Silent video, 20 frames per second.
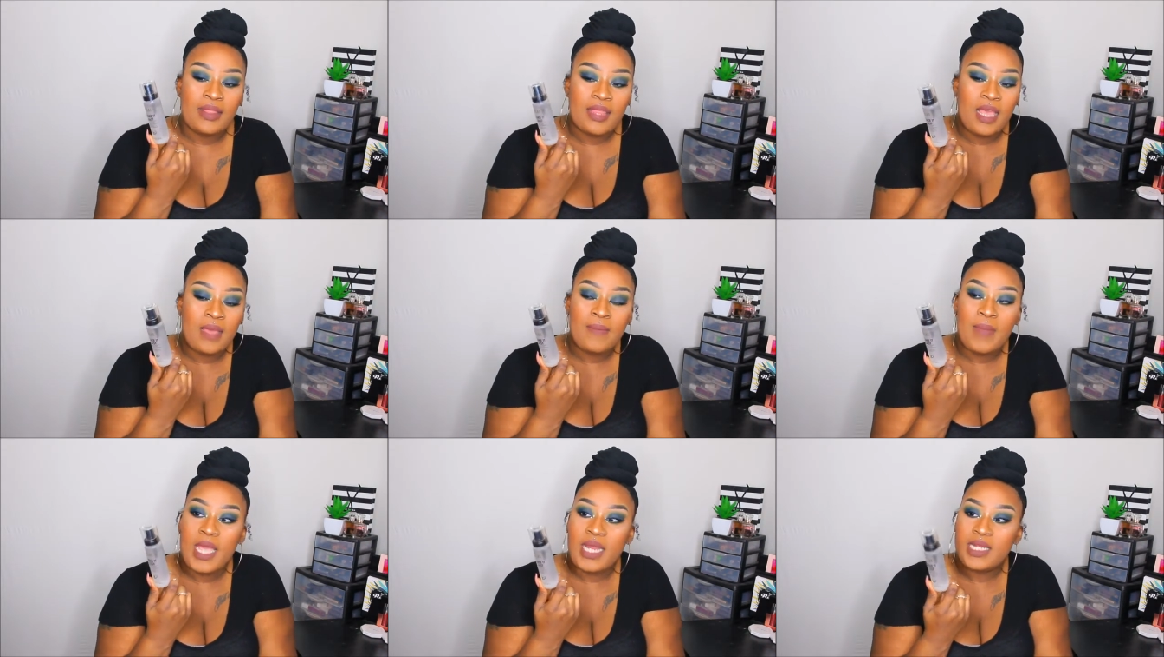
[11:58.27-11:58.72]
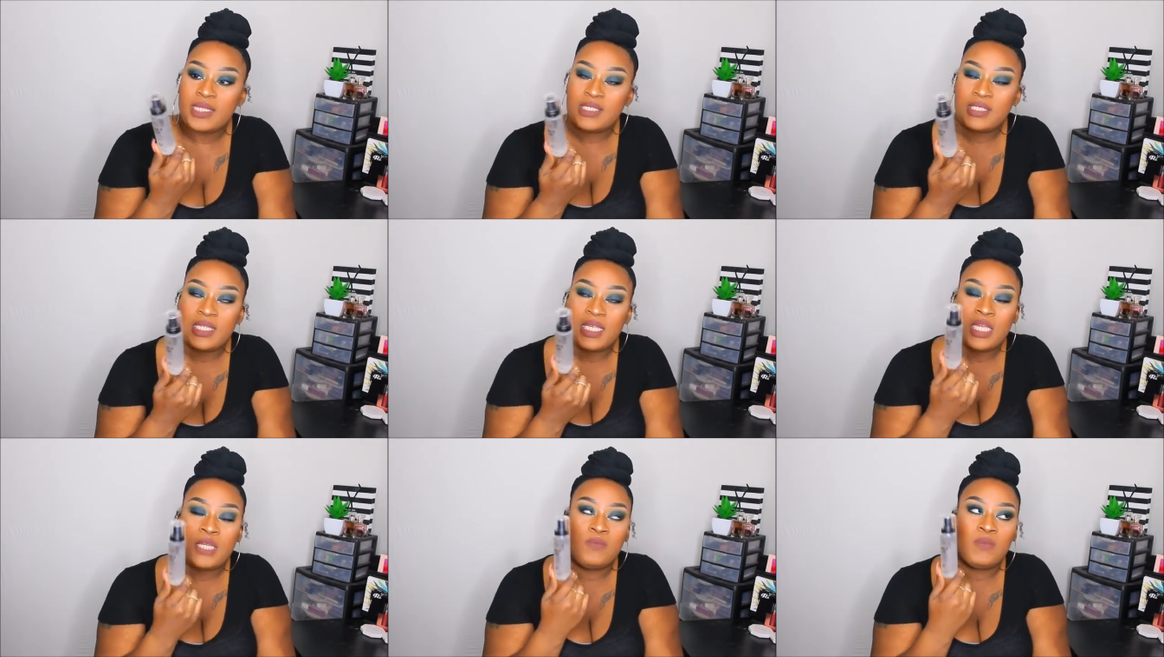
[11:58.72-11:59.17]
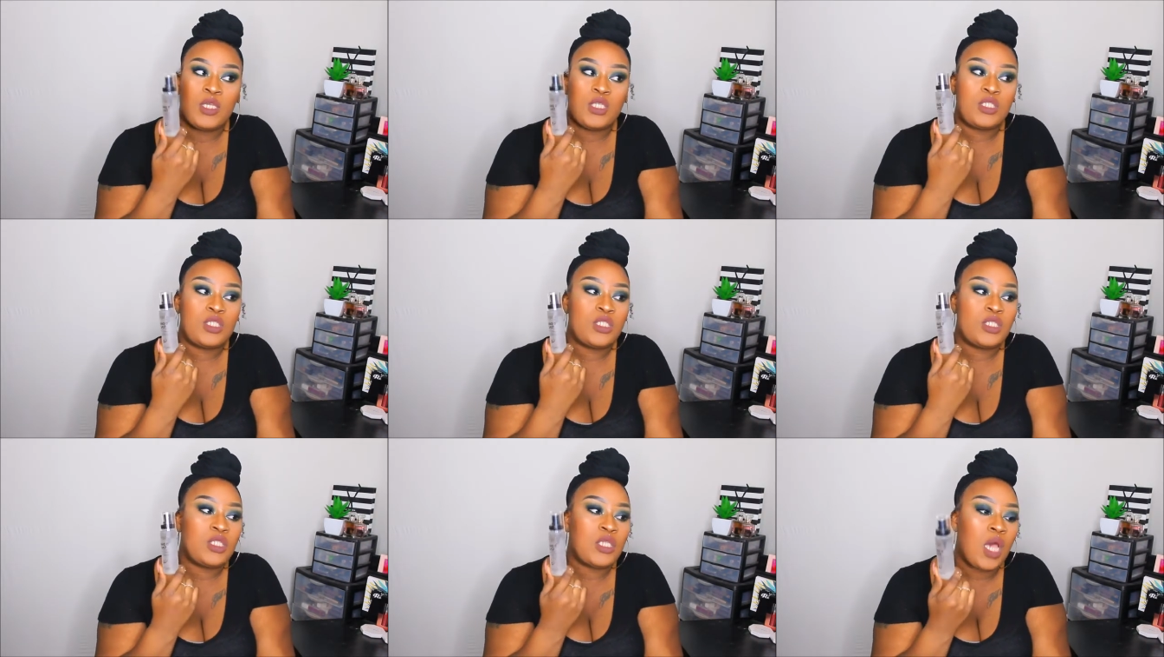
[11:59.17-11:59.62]
they made it seem
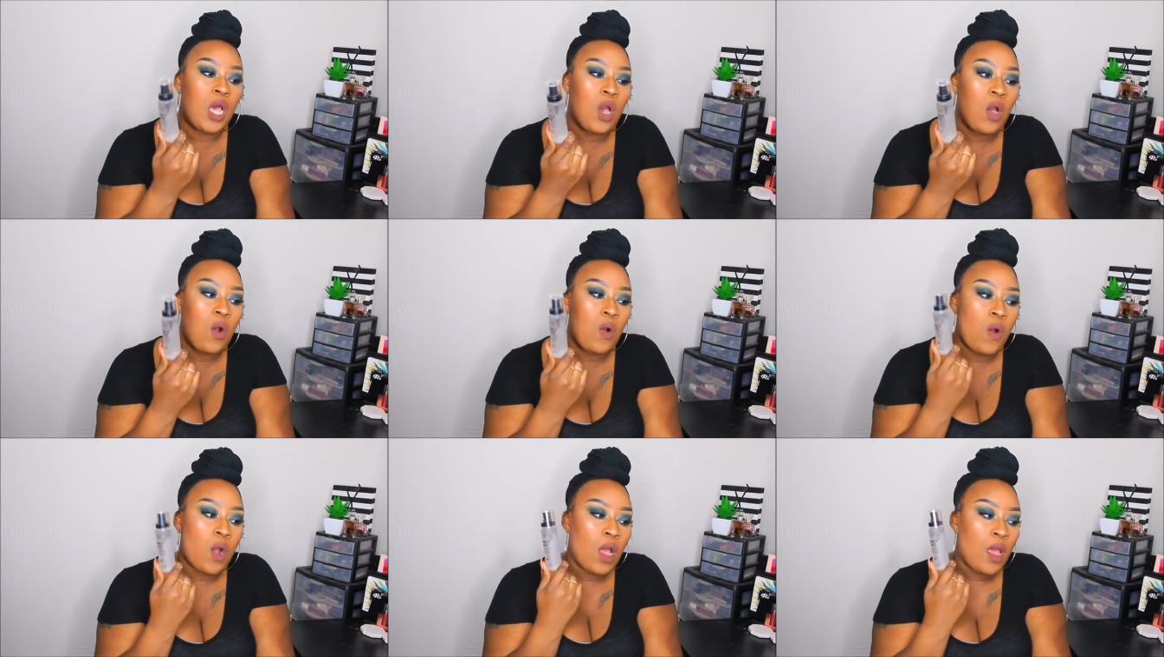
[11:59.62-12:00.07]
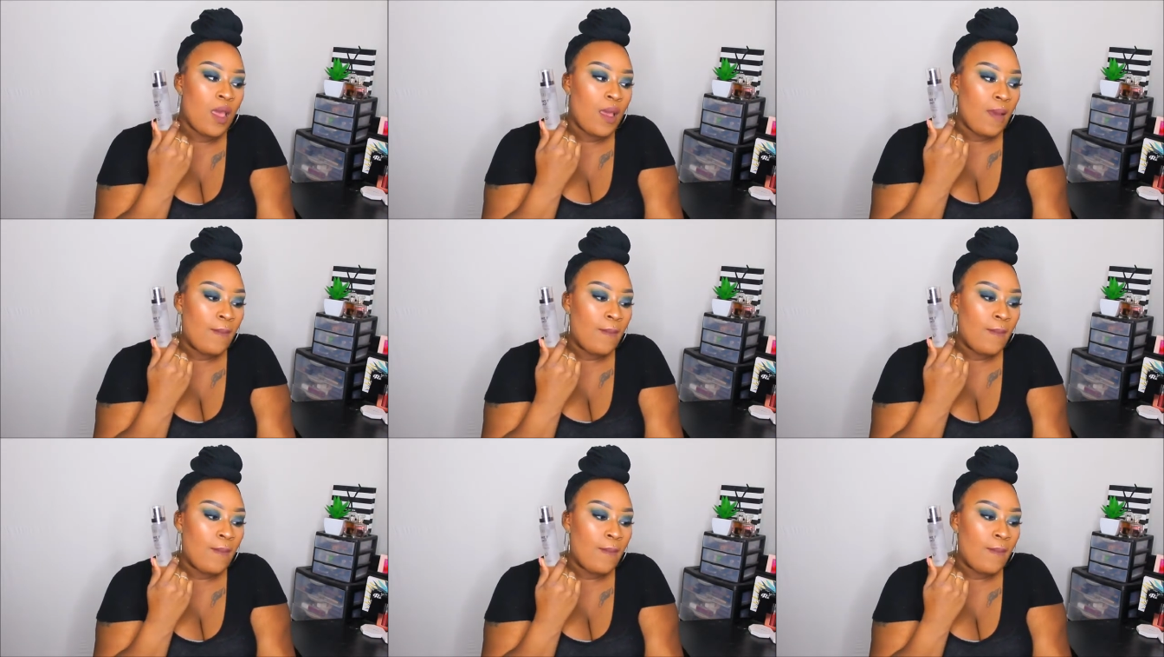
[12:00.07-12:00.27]
so